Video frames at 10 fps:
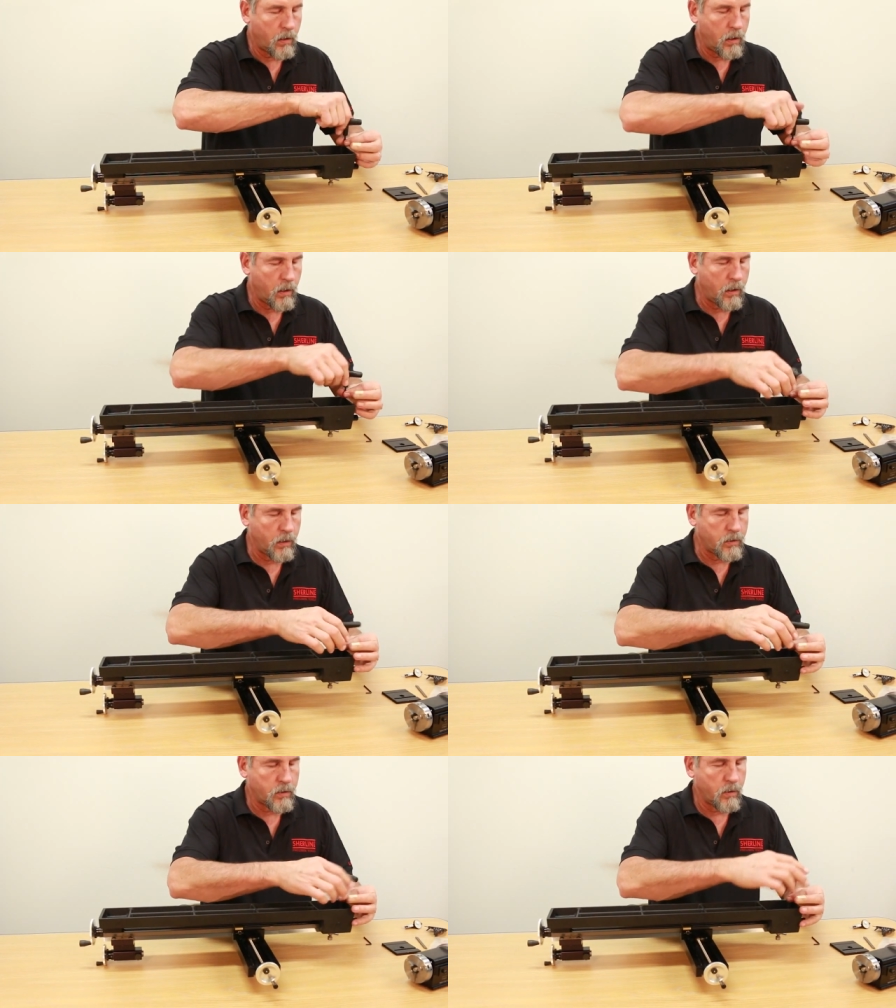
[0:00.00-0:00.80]
Okay,
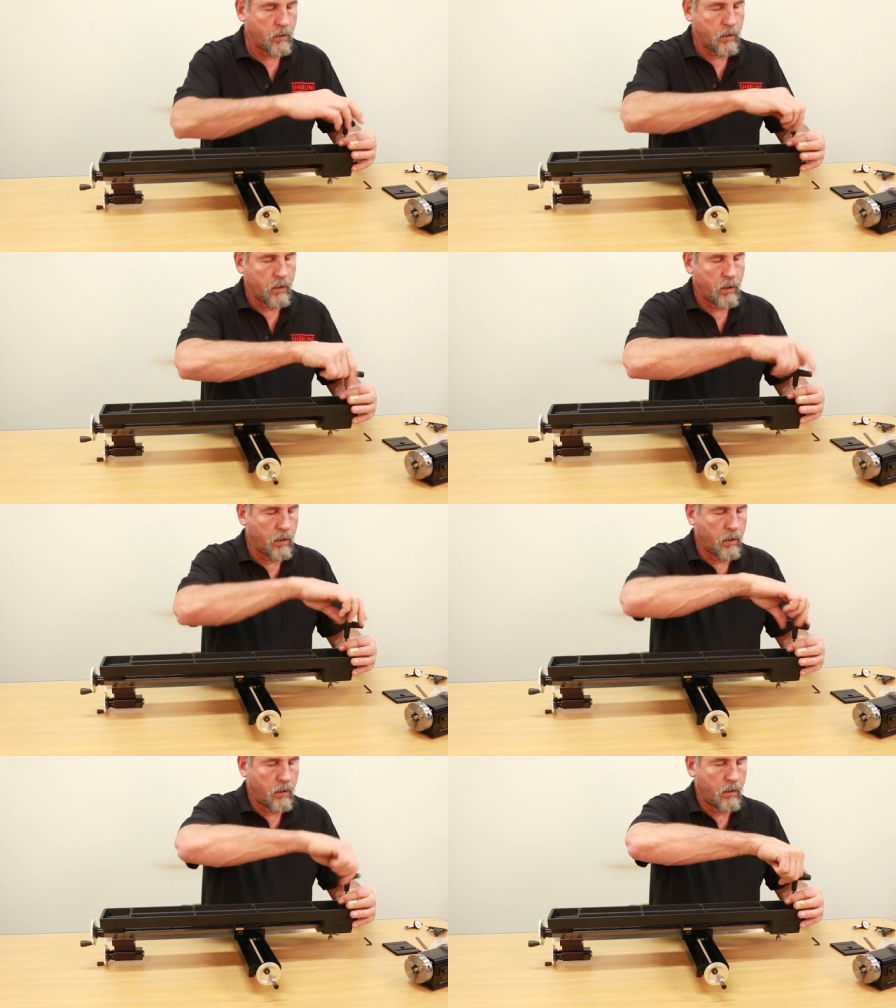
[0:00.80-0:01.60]
get it started
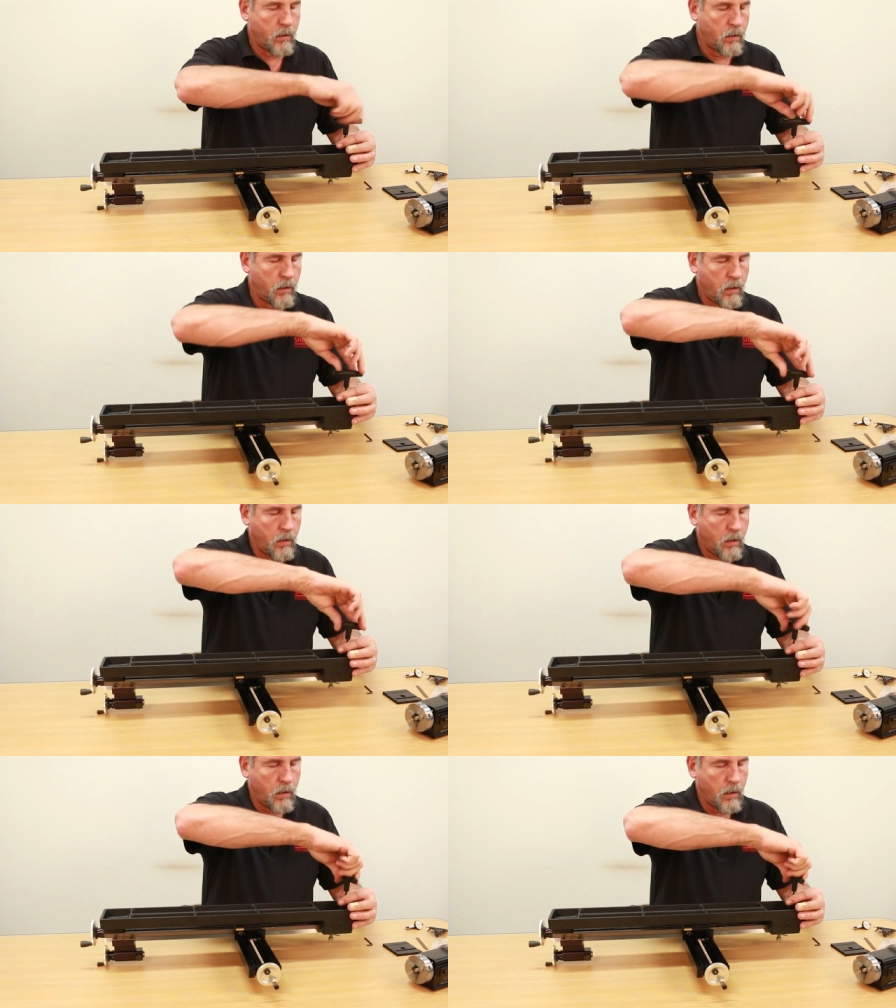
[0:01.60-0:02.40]
again.
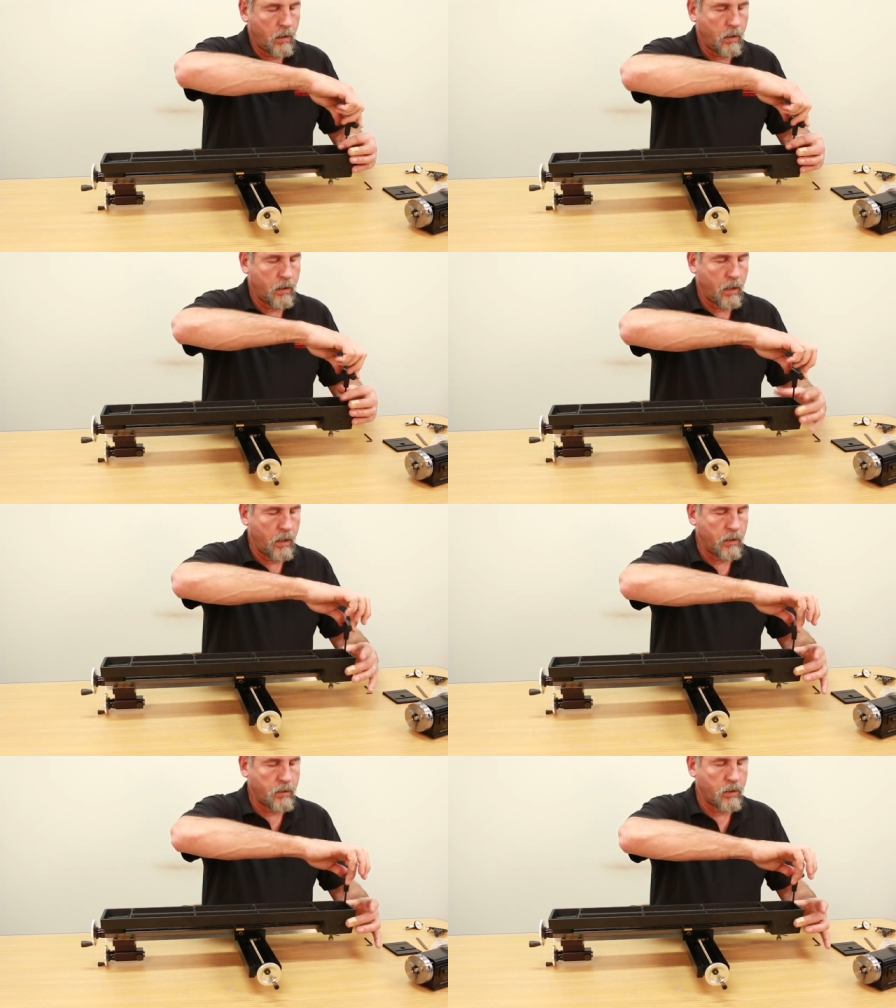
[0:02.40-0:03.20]
And
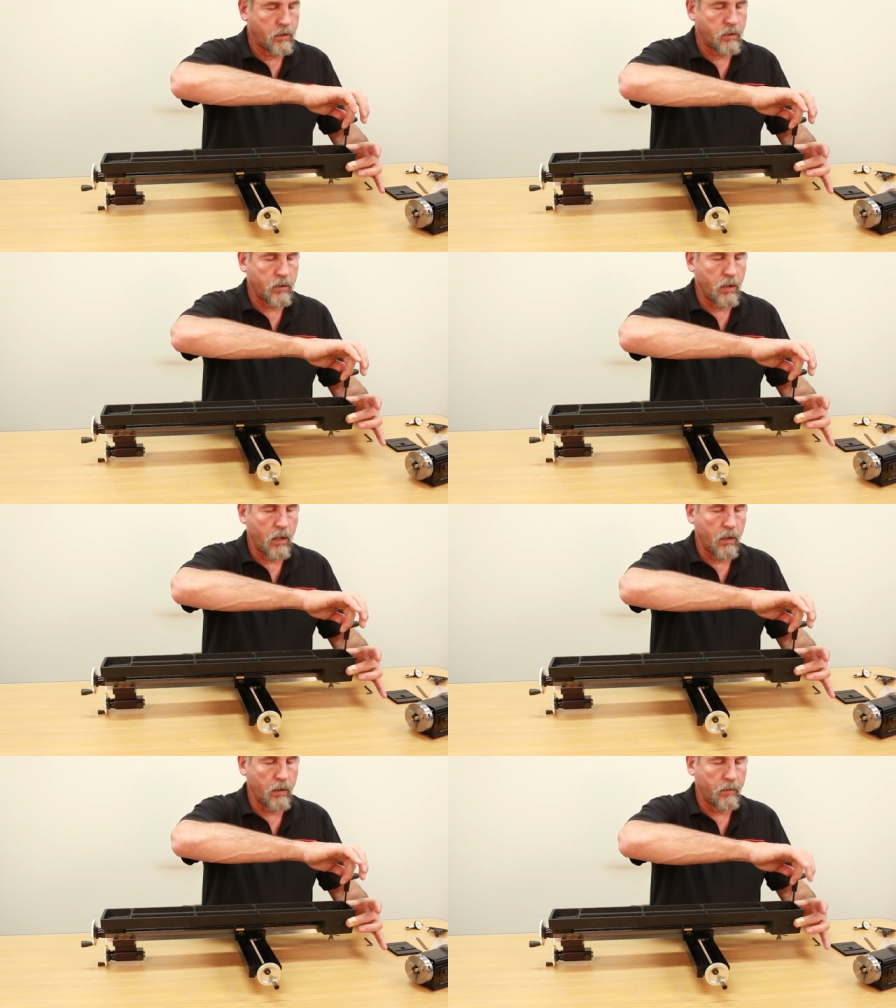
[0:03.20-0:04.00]
again, it's just
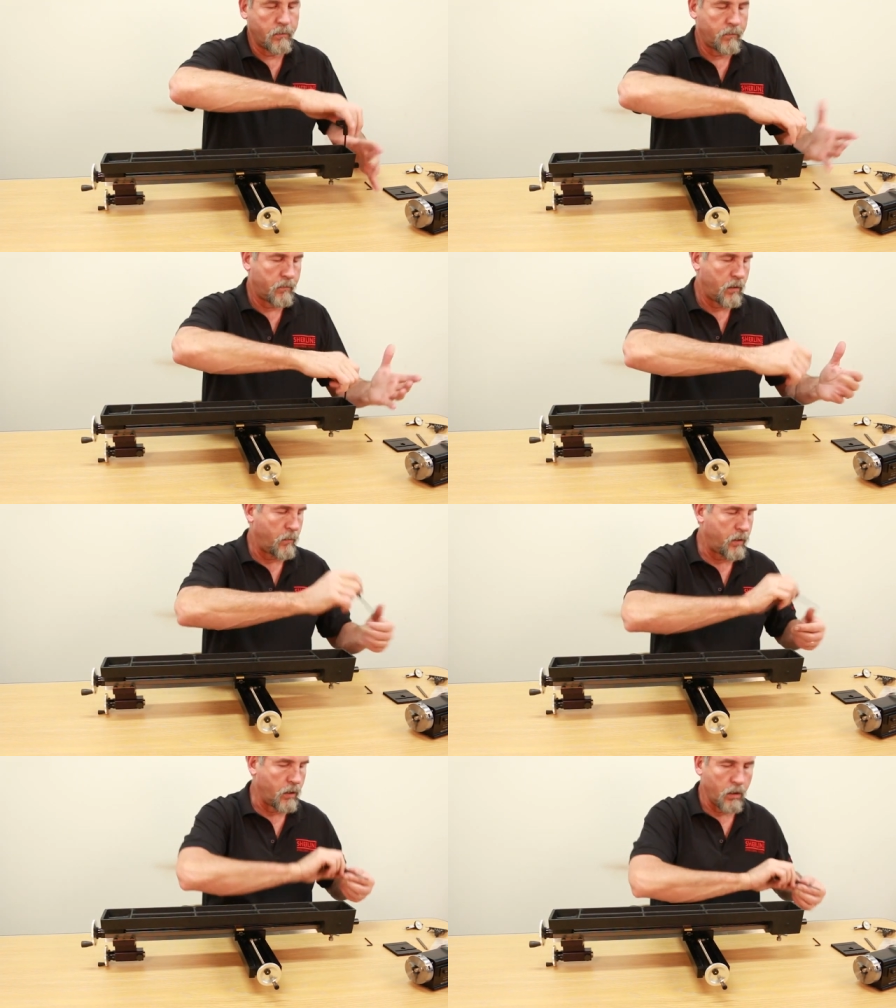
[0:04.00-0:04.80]
snug. There
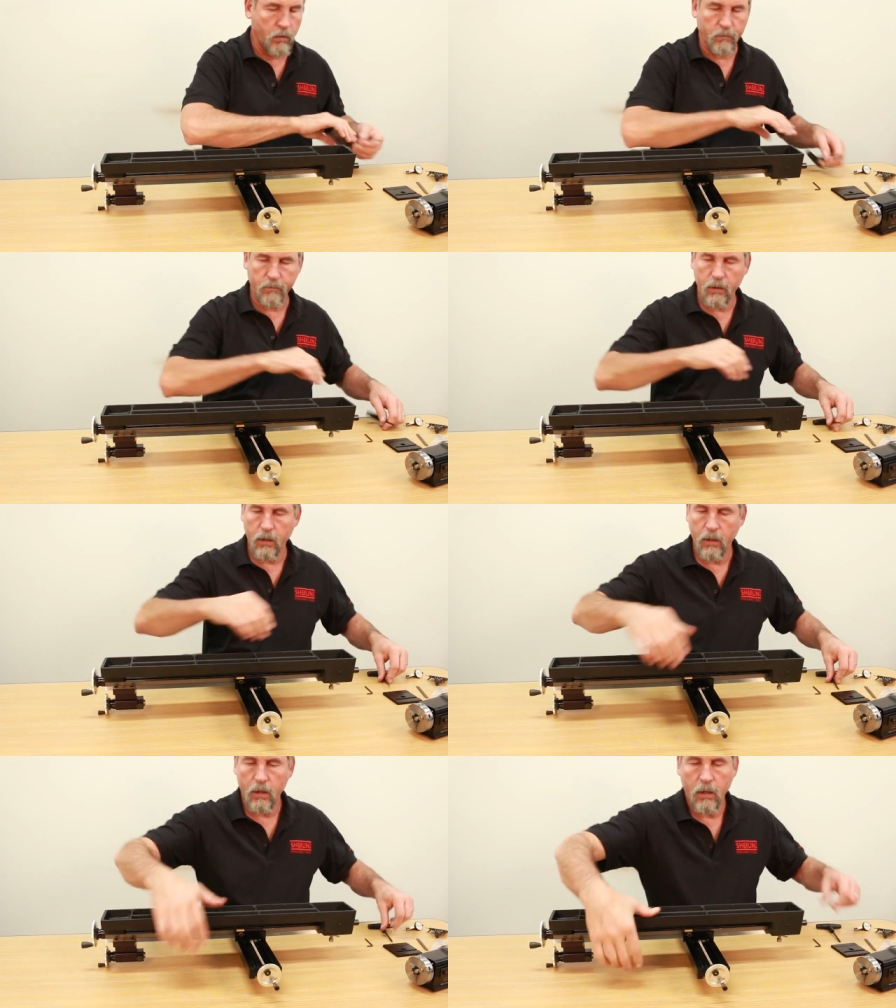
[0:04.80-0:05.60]
we go.
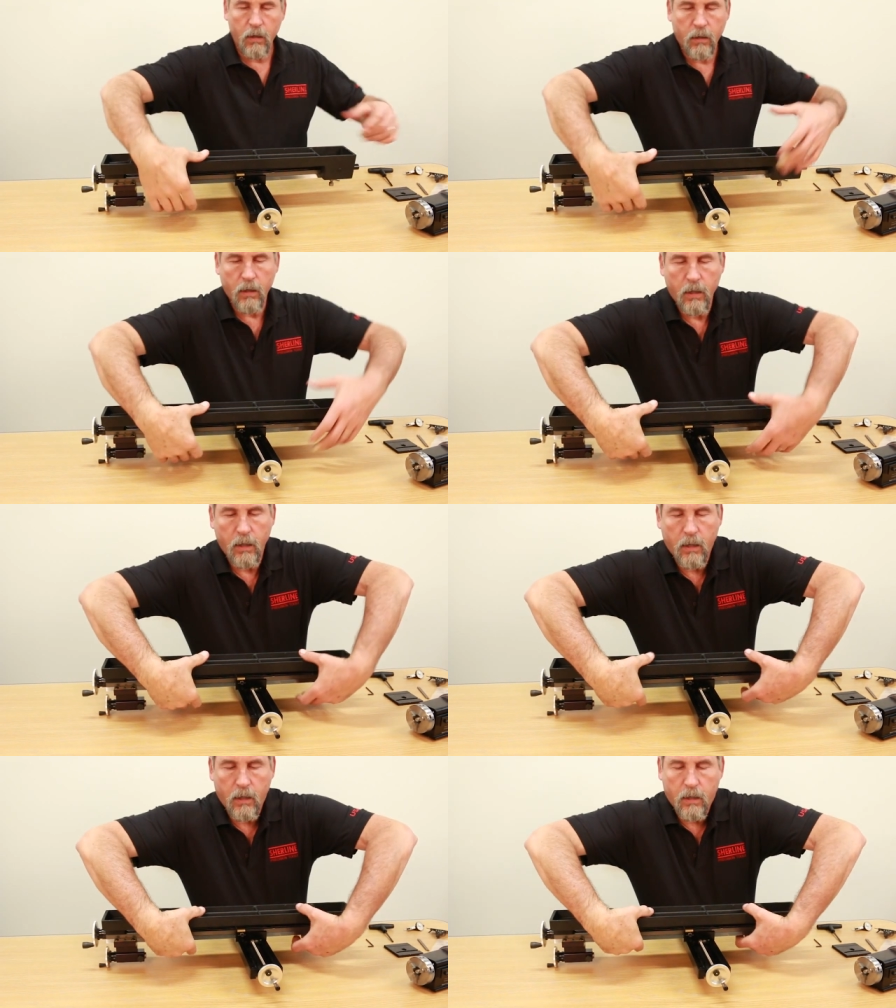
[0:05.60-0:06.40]

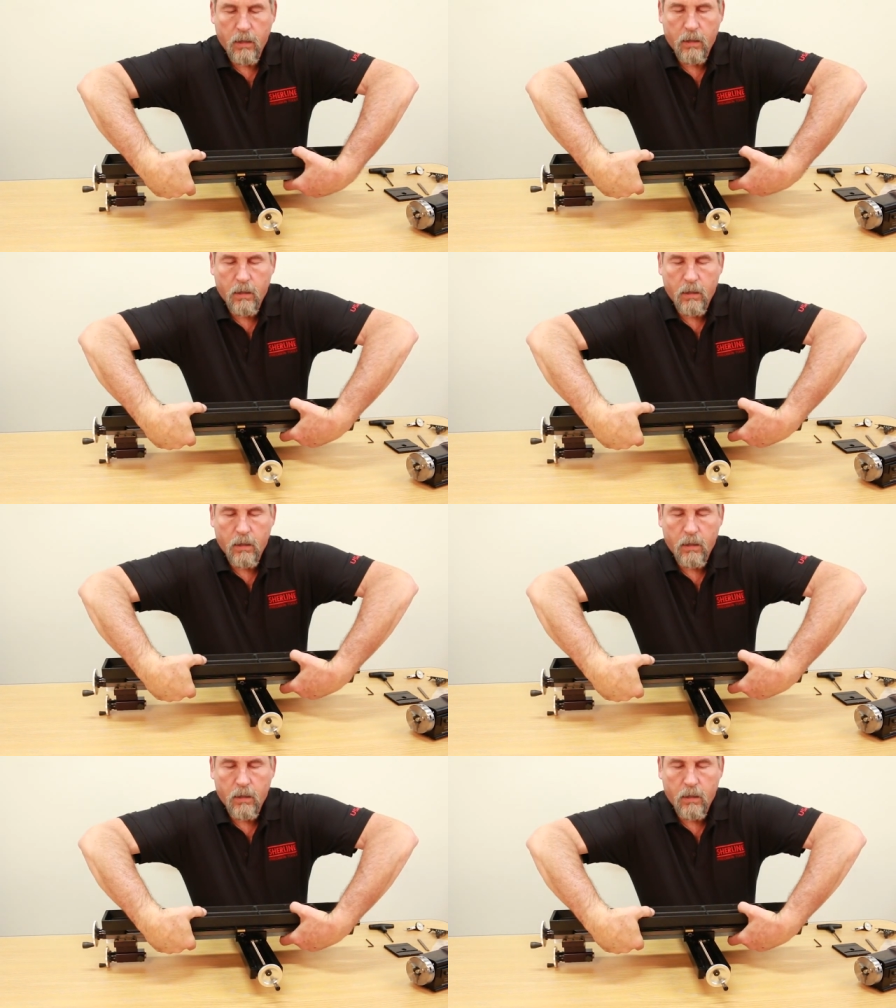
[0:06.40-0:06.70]
Okay,